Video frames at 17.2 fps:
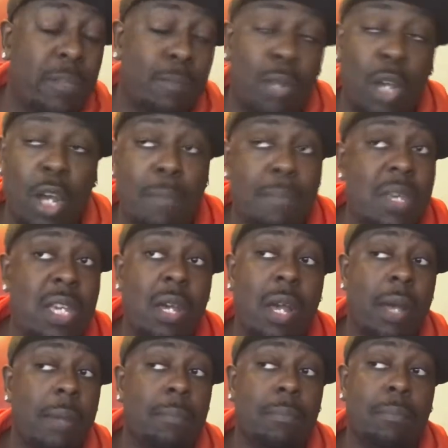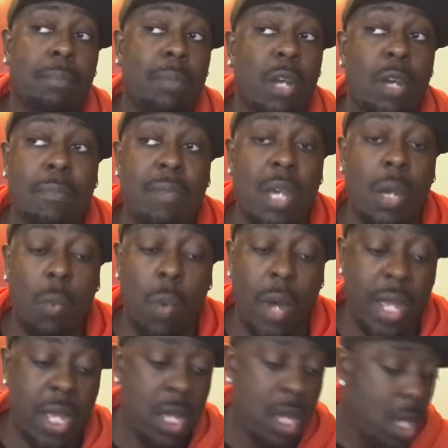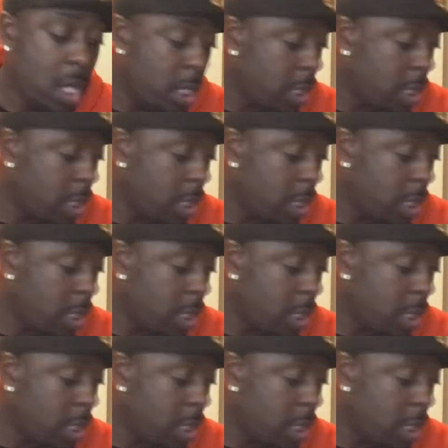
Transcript: It's blowing me, blowing me away.